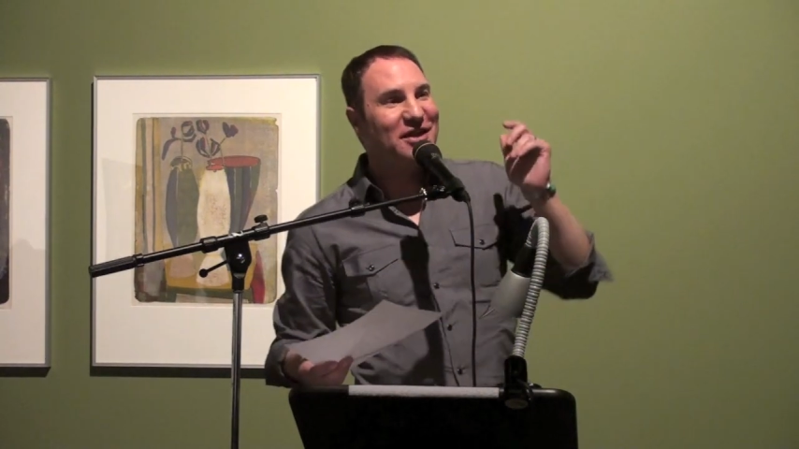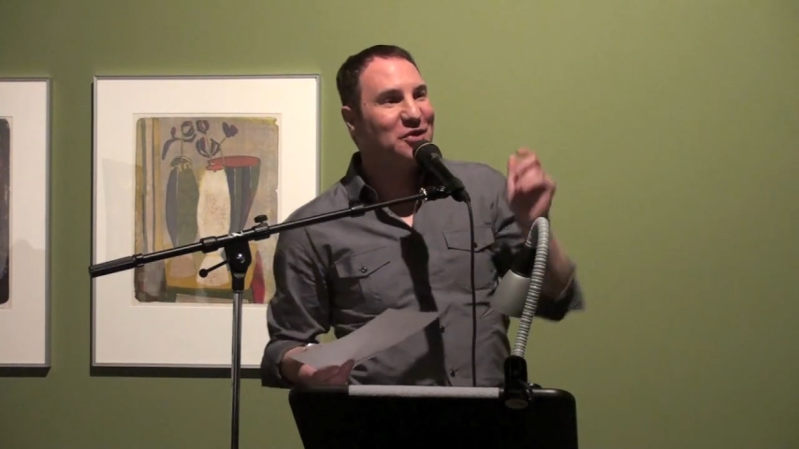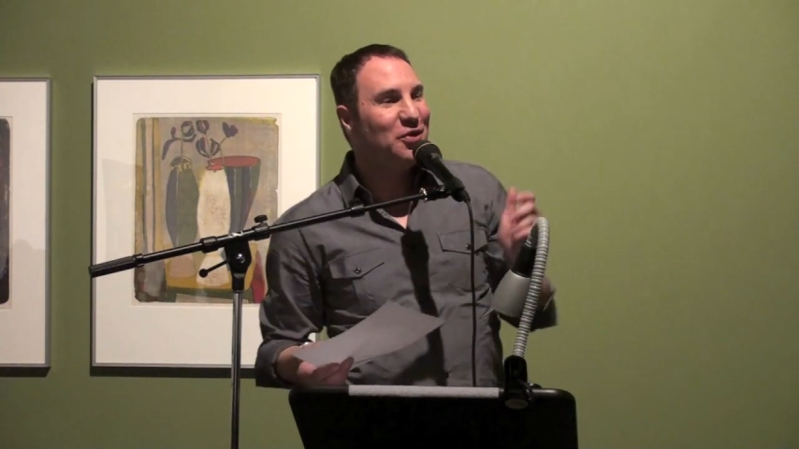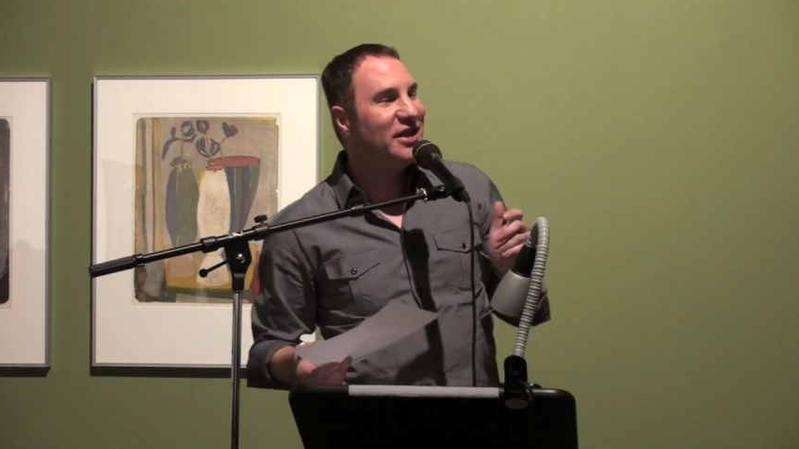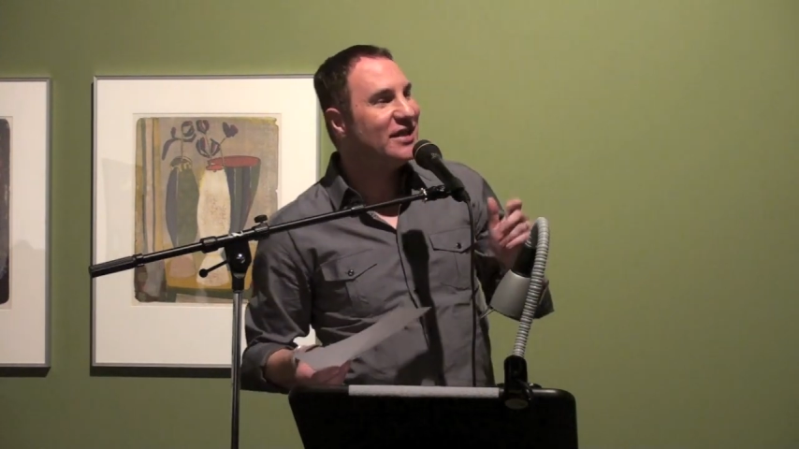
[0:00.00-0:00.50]

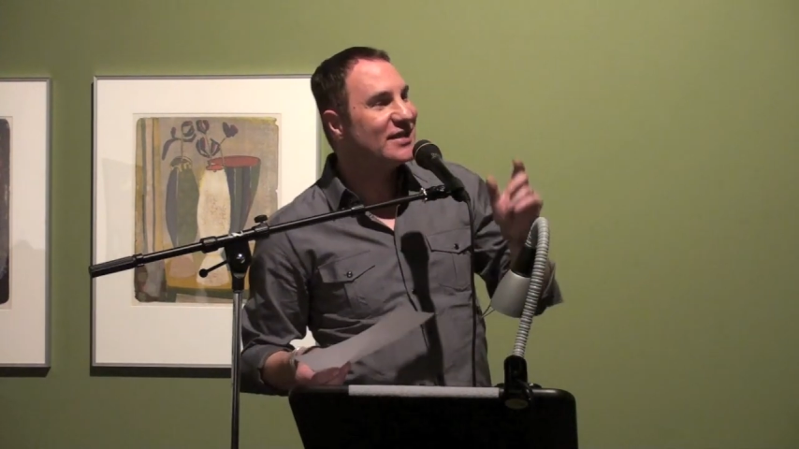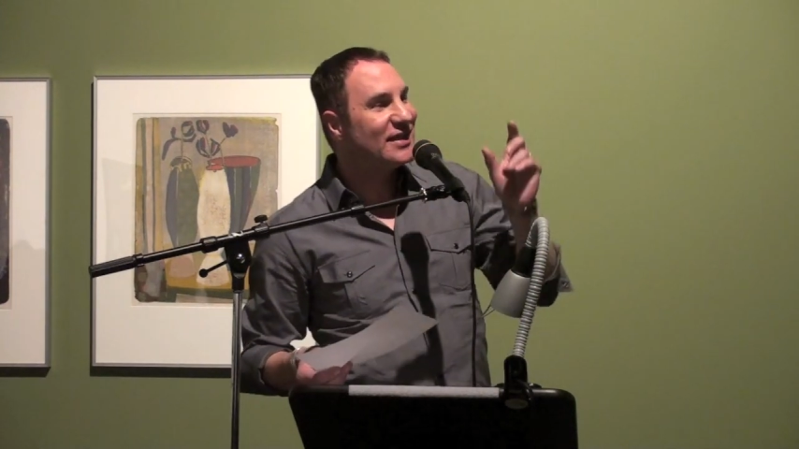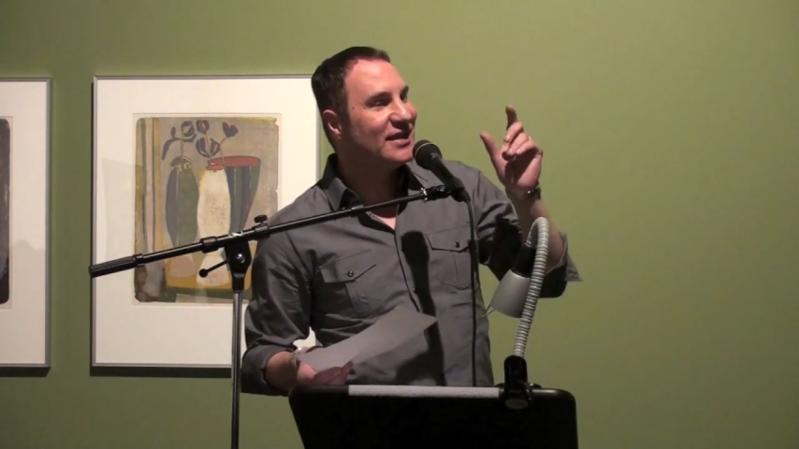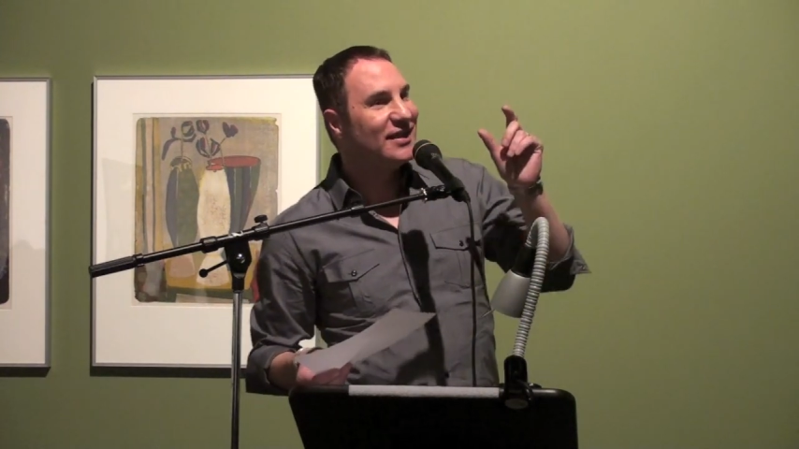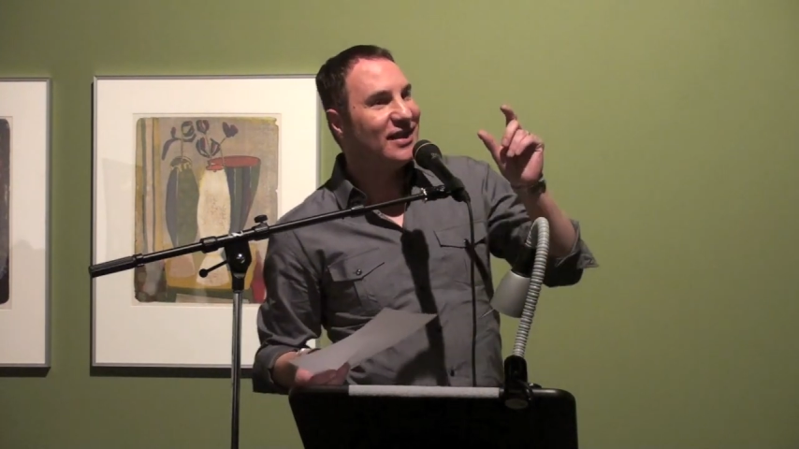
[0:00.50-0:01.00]
in Cree is
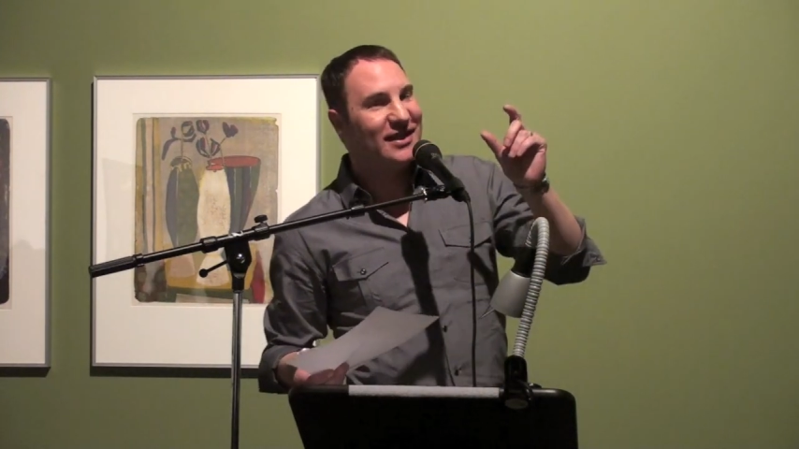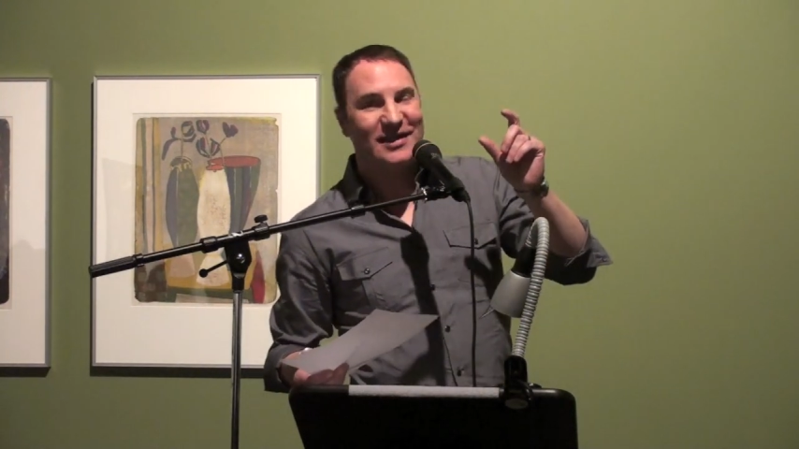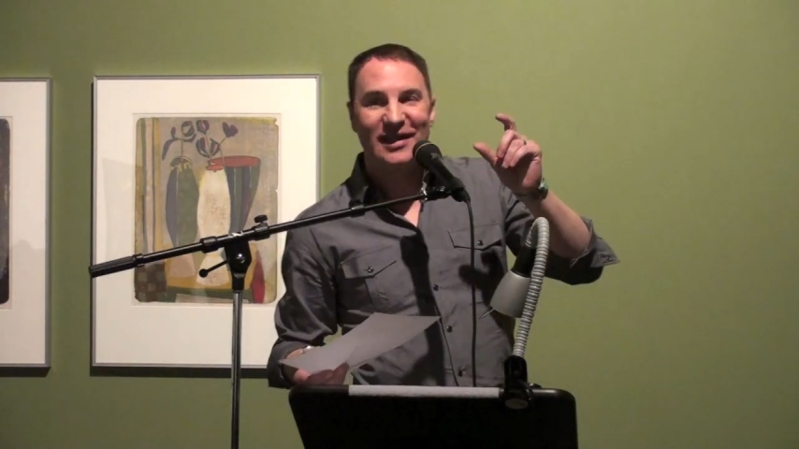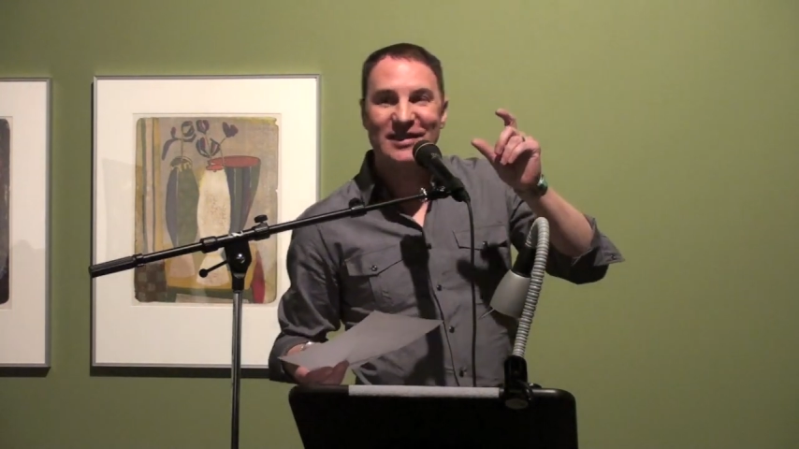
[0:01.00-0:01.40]
a,